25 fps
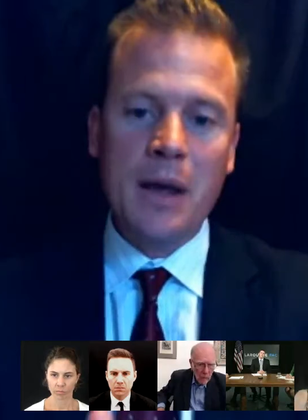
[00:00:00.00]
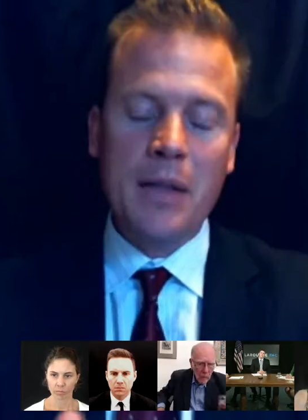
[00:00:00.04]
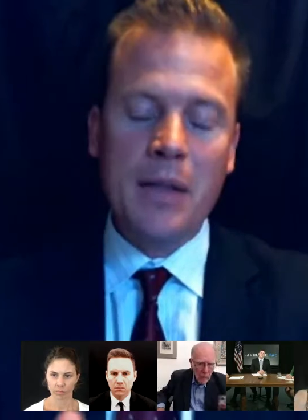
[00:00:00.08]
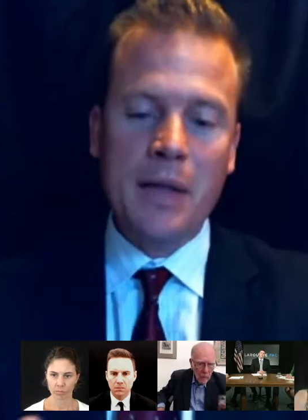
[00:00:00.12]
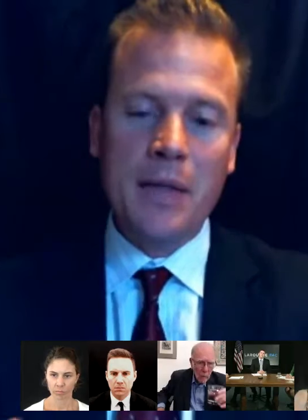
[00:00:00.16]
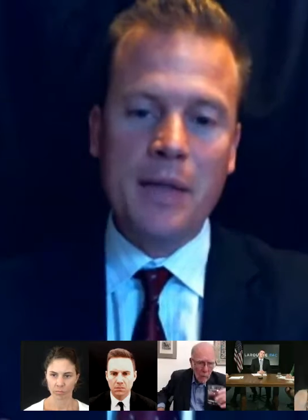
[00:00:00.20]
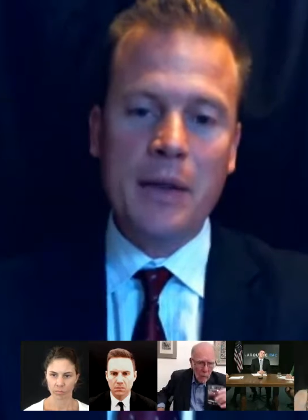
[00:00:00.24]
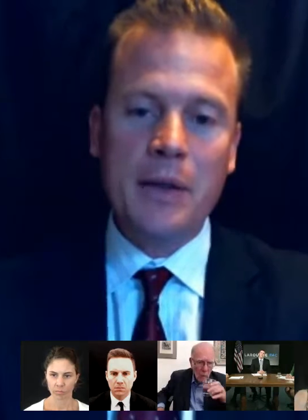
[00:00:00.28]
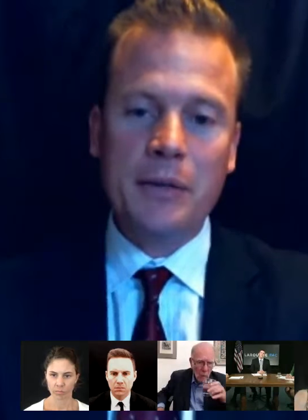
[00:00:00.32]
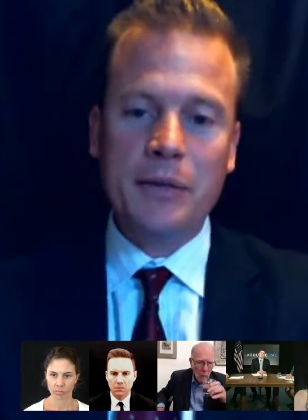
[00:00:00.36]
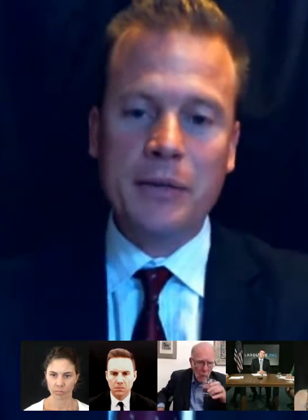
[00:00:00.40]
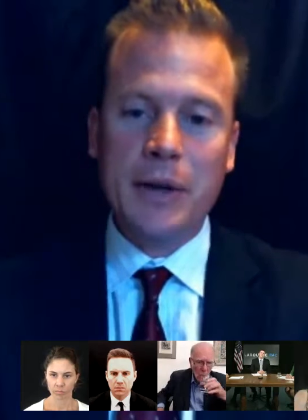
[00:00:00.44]

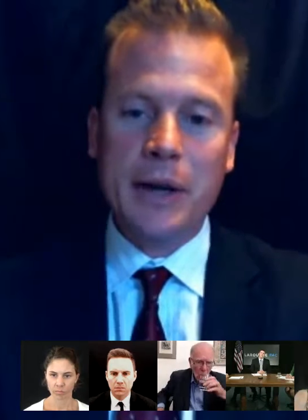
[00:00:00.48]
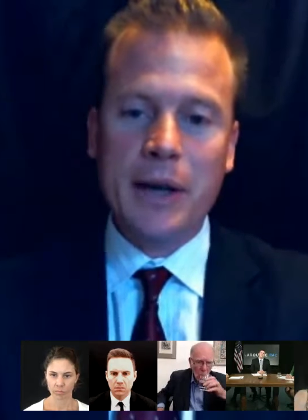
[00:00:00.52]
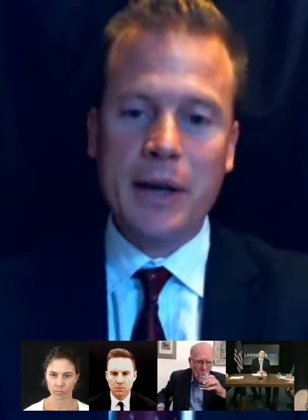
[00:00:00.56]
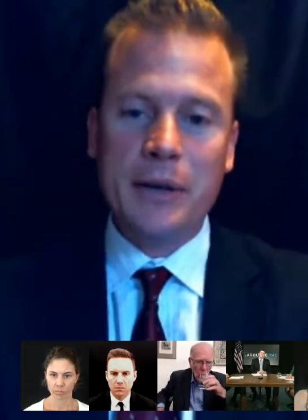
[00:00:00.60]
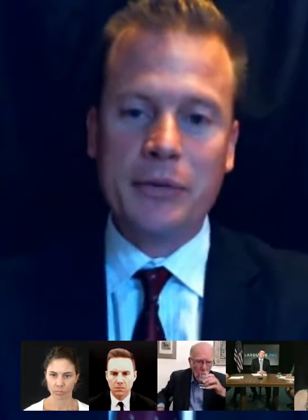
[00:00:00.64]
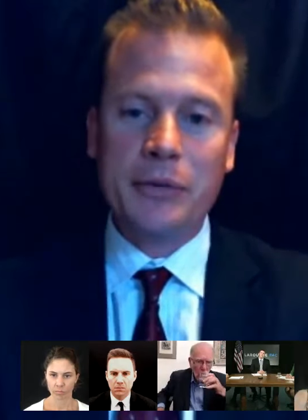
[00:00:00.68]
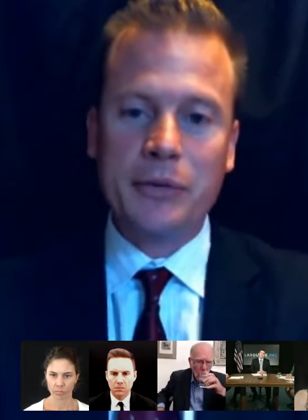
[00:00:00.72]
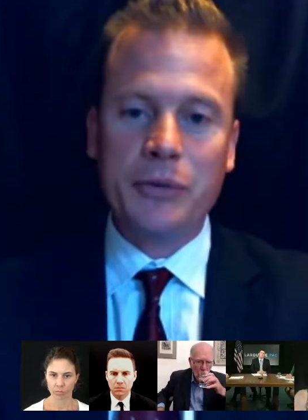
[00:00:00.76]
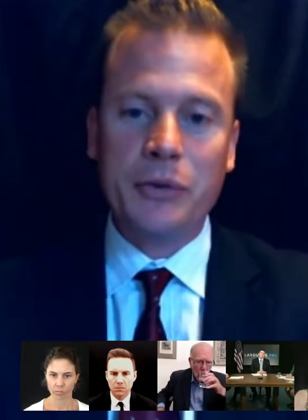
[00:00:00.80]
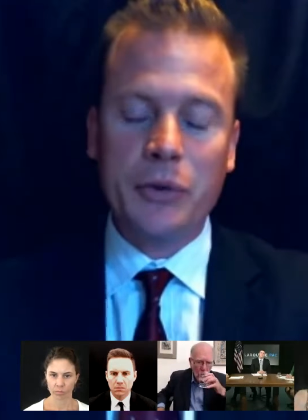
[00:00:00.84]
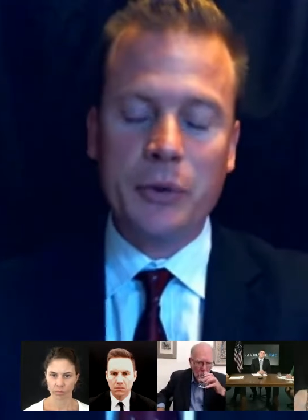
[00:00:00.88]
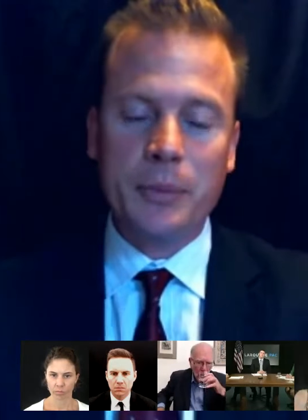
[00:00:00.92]
This, I
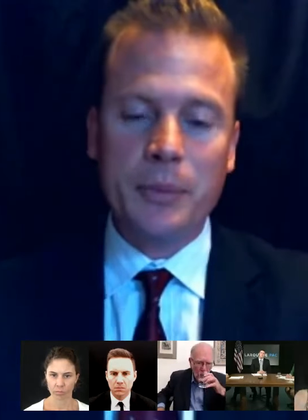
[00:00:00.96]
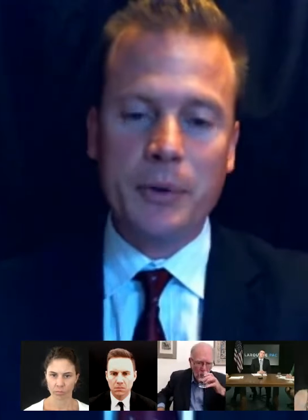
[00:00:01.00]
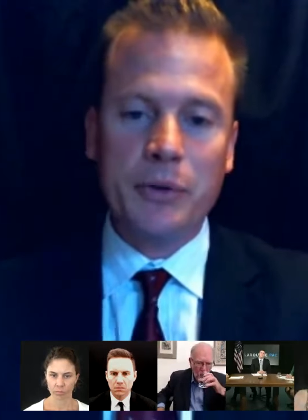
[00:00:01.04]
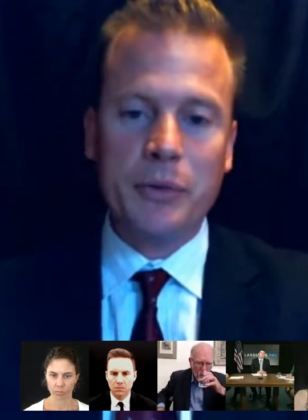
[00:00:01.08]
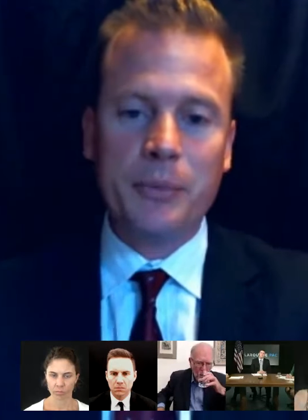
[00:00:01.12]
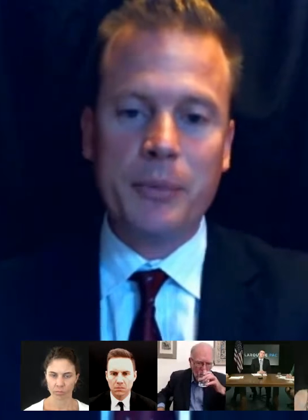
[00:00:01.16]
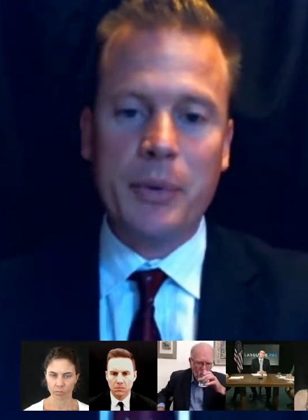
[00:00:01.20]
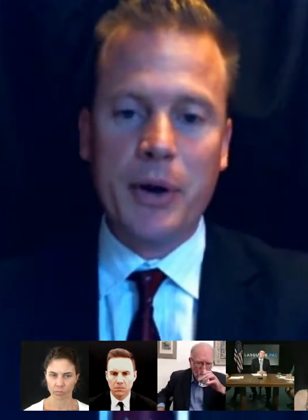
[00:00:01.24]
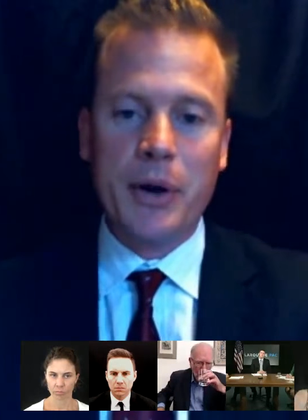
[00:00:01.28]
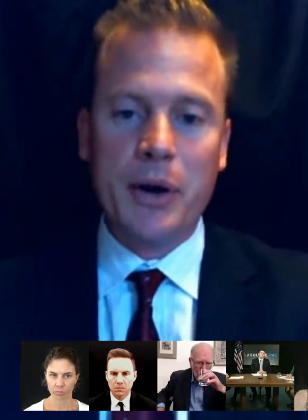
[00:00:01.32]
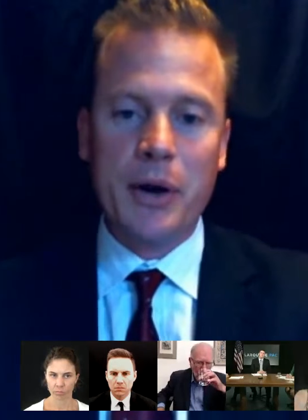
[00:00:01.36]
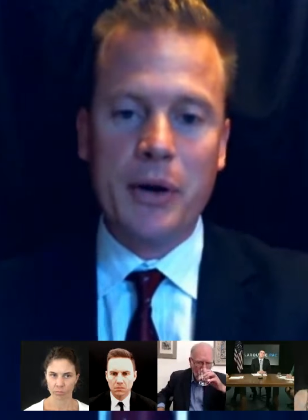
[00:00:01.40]
assume, is
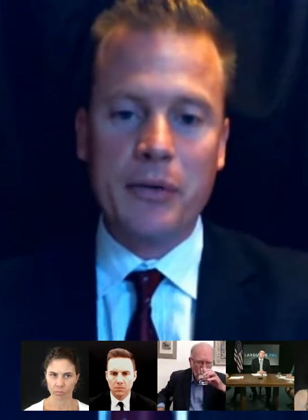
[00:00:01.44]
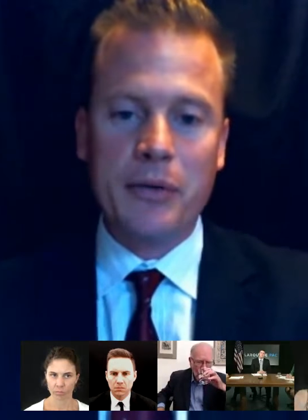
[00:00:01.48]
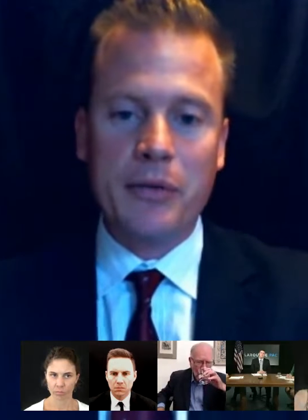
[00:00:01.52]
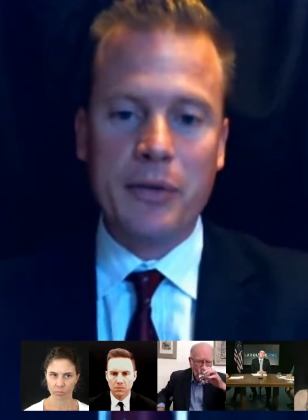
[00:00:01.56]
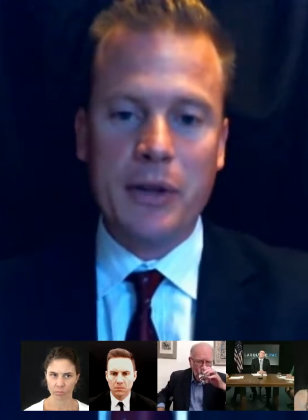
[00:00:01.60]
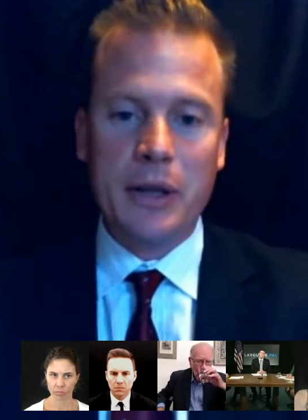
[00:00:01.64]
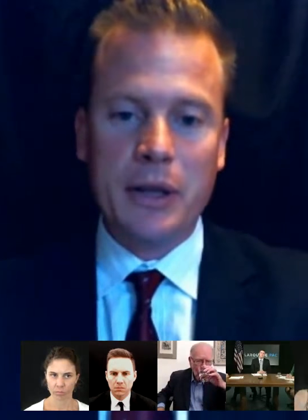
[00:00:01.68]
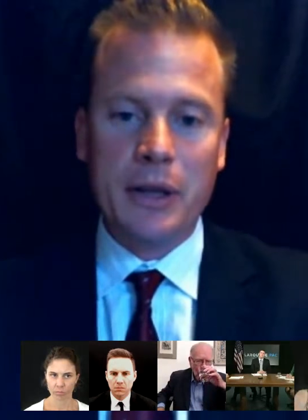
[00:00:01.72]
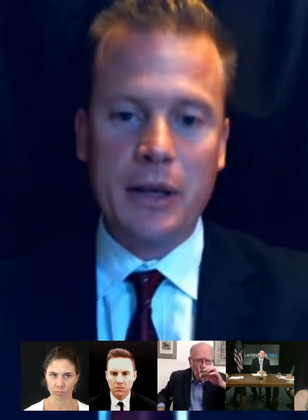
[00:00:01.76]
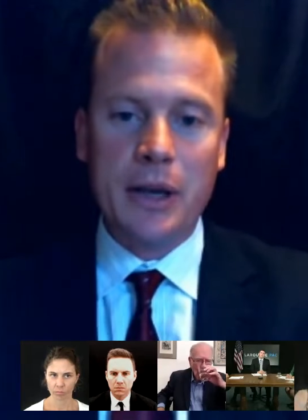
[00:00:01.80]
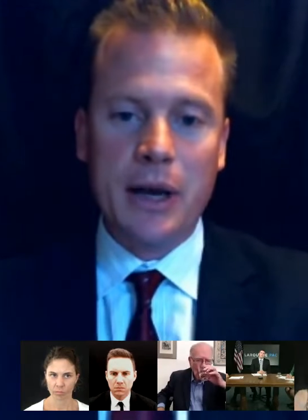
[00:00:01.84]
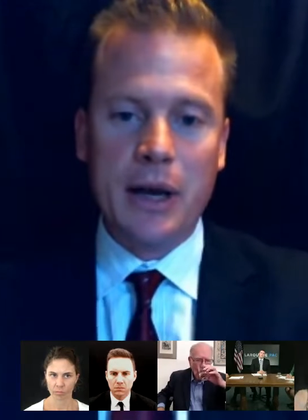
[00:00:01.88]
part of
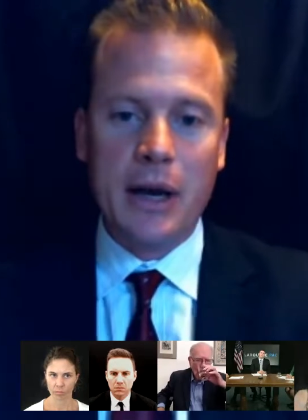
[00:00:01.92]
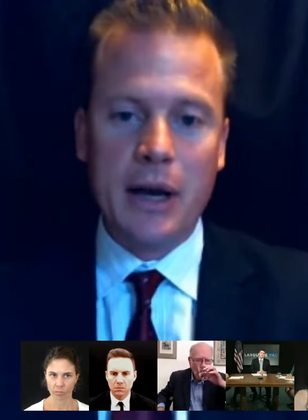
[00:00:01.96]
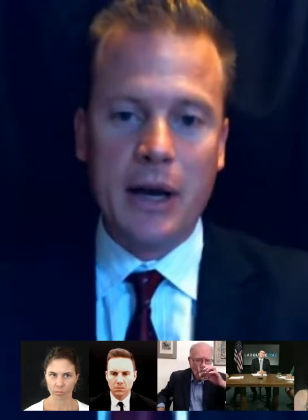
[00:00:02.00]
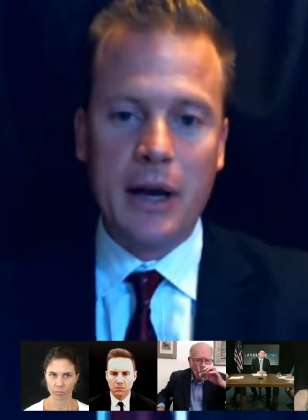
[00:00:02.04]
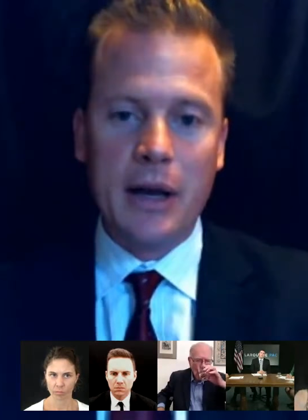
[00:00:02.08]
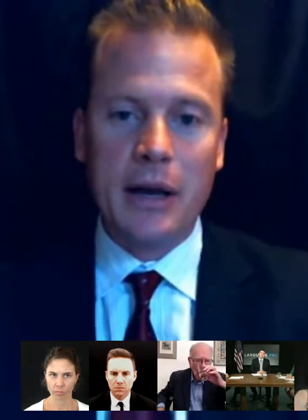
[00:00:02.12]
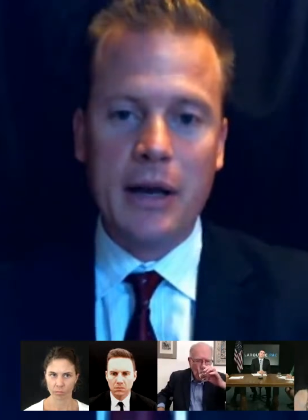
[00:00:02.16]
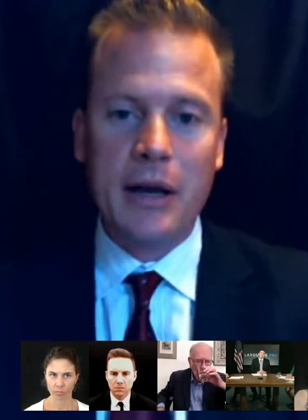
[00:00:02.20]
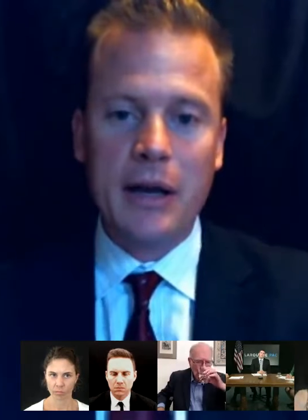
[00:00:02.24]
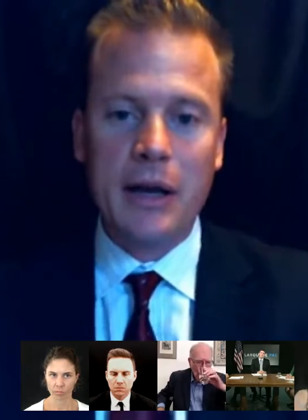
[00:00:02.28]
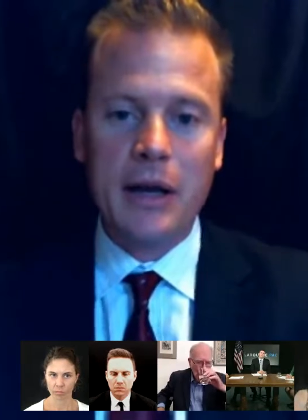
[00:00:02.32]
the